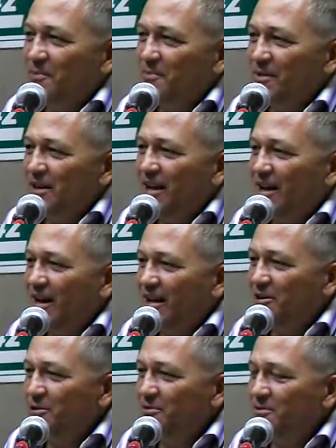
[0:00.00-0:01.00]
Yeah, I
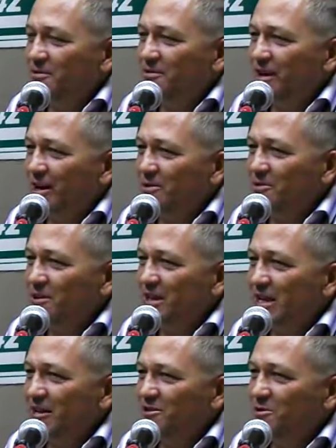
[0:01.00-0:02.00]
don't
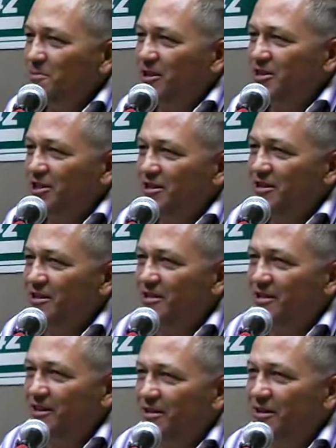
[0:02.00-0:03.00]
get too much into the
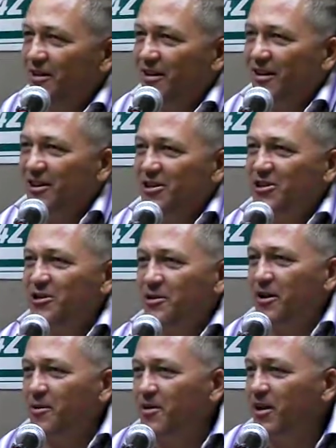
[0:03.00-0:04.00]
sun issue
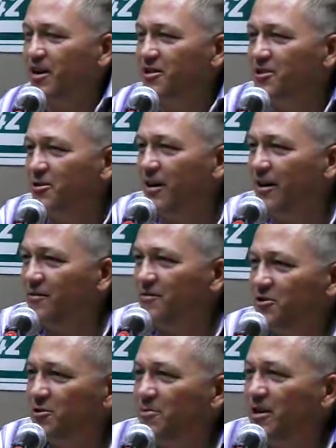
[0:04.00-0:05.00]
here because you
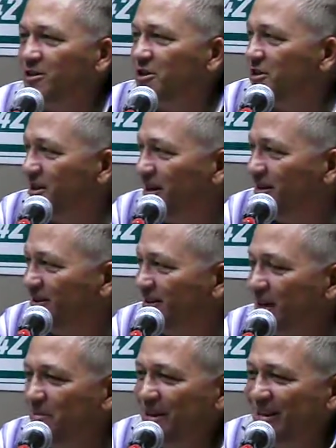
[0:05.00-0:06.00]
have too much sun.
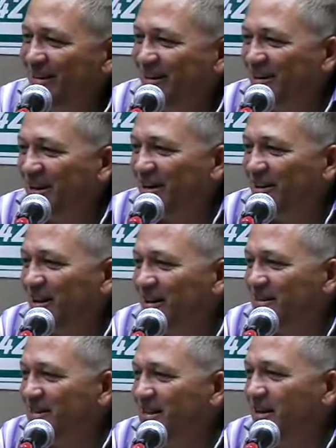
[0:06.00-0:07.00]
I mean, you got a
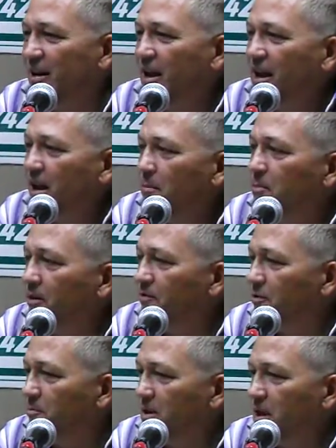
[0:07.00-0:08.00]
lot of sun. But
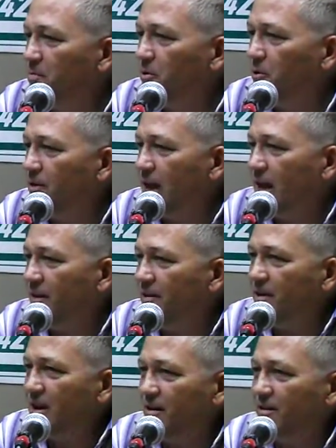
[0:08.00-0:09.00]
for people that
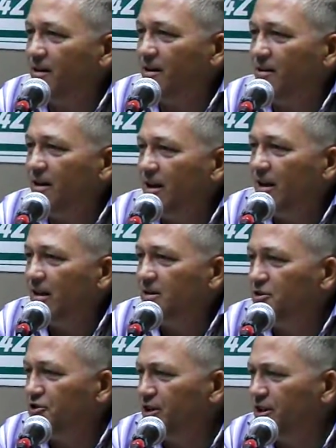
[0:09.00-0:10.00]
think that
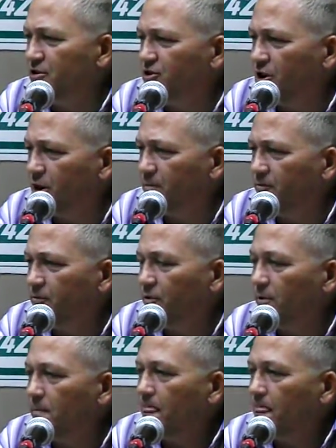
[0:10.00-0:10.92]
the sun is harmful,